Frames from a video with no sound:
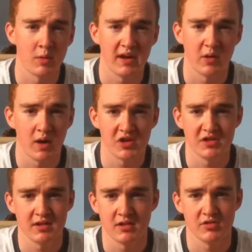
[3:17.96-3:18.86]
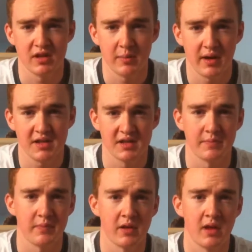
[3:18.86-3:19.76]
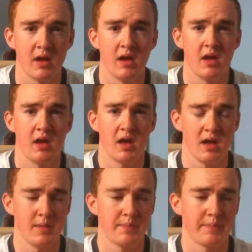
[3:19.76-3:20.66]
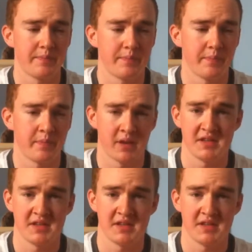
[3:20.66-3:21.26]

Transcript: I said, just comment below with any questions and I'll try and get back to you.